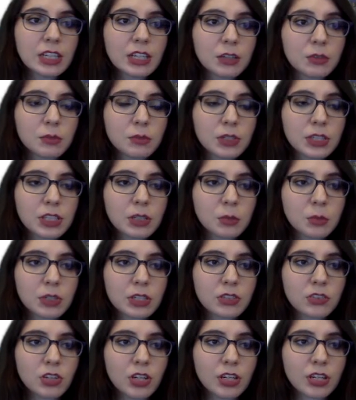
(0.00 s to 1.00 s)
that I really want
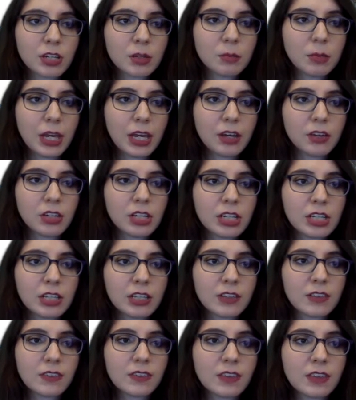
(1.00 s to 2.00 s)
to talk about
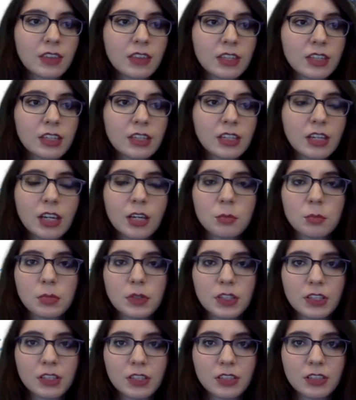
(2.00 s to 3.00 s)
is the
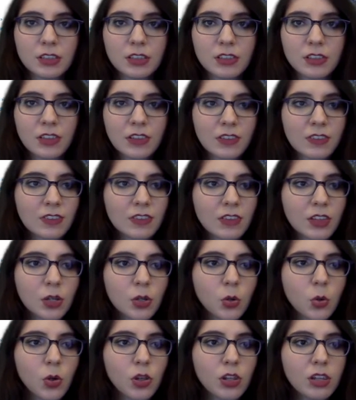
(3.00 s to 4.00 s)
appeals.
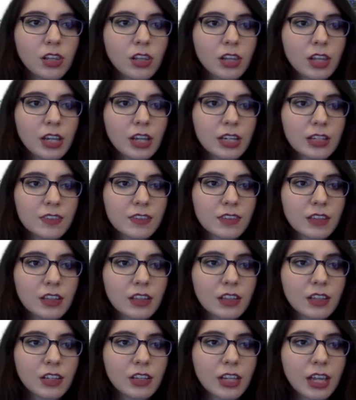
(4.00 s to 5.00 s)
So let's
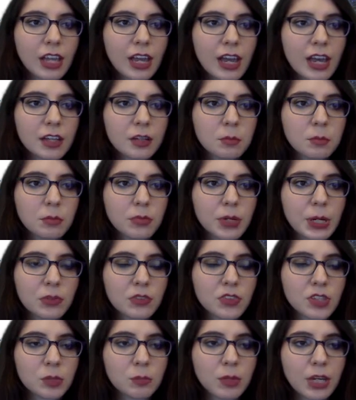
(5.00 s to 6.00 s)
look at
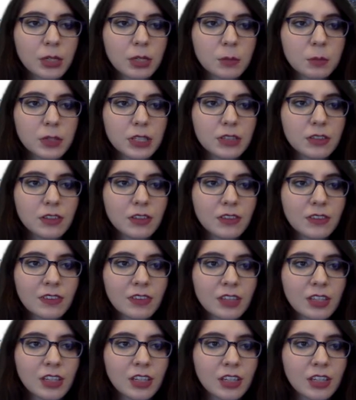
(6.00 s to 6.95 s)
browsing by appeals.